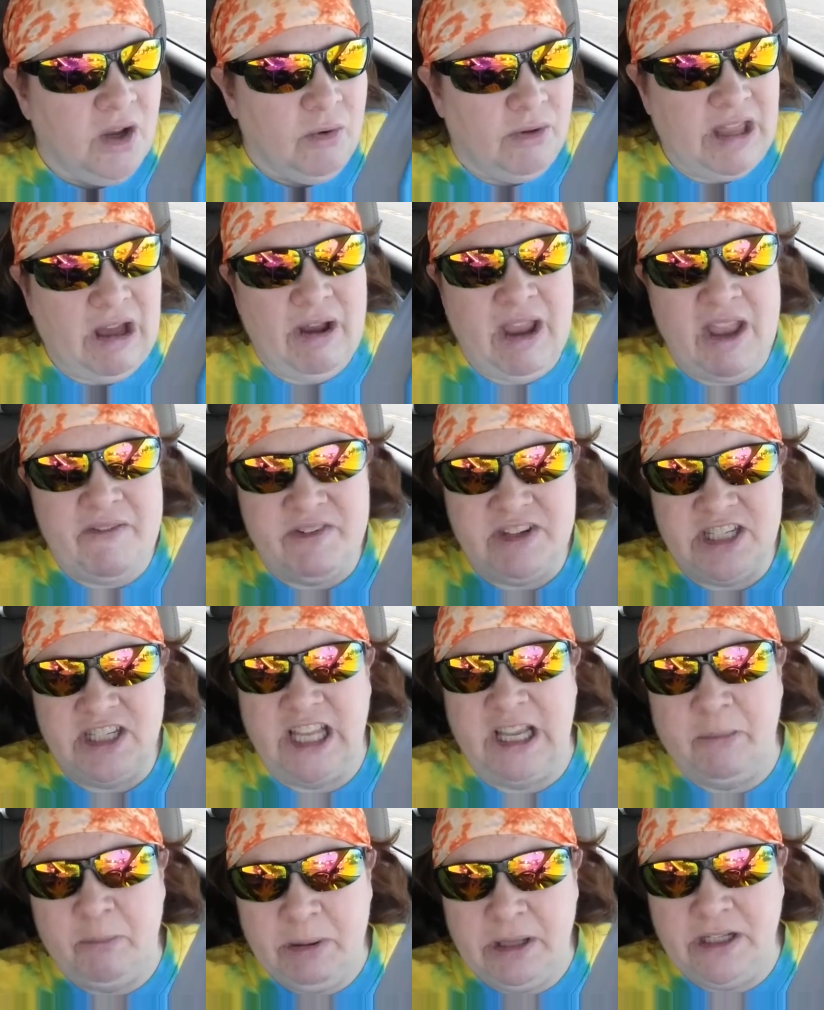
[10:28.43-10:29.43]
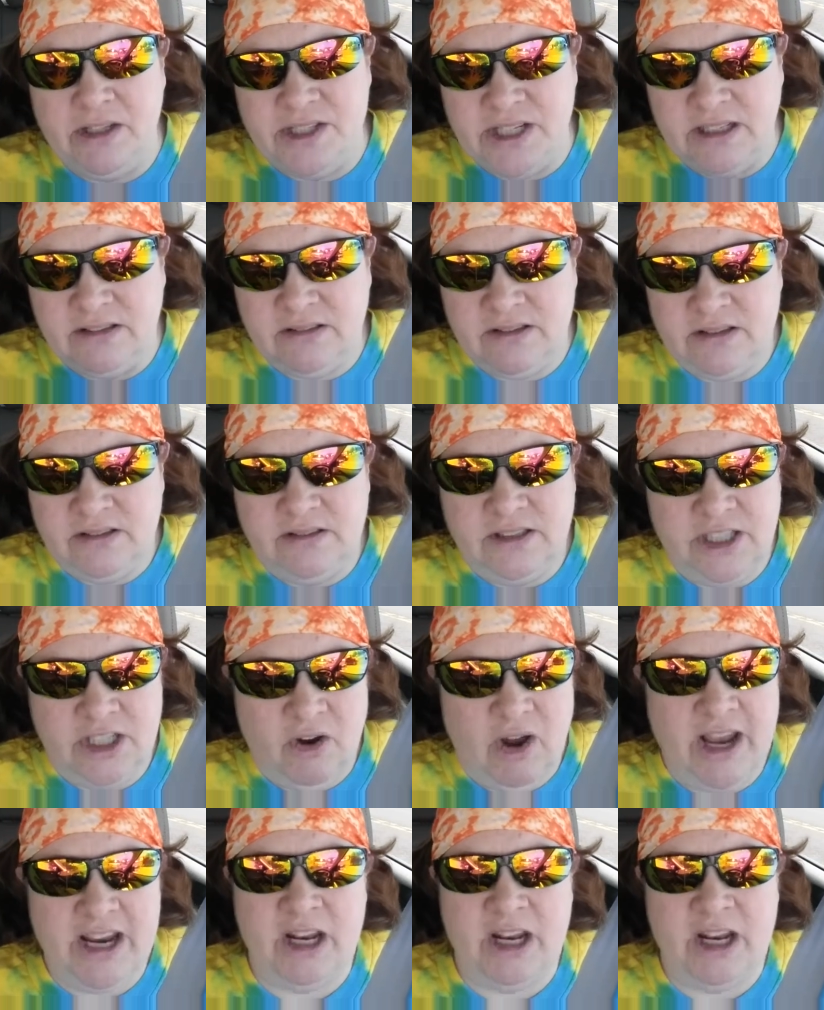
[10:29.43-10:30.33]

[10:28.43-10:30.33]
without having to like build it. You know,